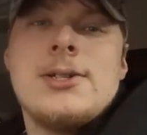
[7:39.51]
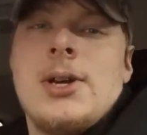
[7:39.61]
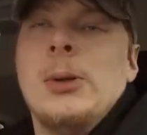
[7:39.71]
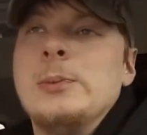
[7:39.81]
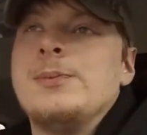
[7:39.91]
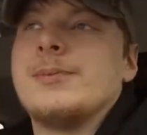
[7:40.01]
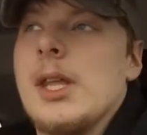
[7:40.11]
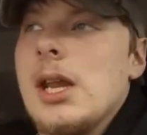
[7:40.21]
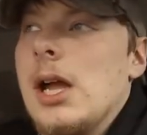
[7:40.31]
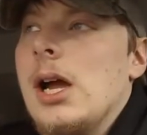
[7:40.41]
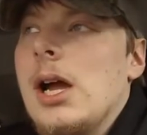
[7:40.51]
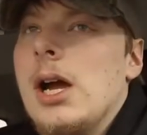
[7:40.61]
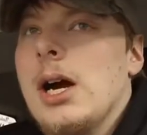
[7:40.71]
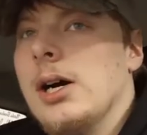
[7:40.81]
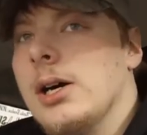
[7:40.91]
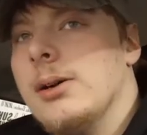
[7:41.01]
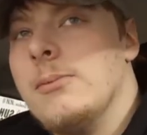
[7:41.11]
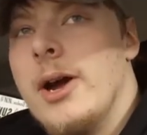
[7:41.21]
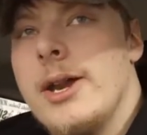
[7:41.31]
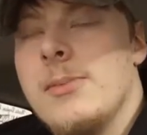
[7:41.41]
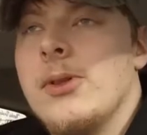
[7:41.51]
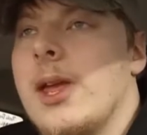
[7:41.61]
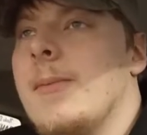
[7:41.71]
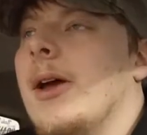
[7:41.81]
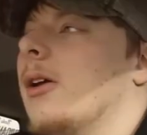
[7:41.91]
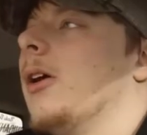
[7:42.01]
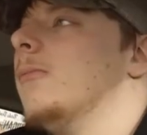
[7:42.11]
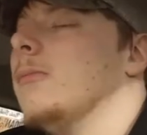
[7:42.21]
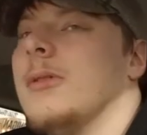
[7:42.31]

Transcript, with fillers: So um, had to put that back up.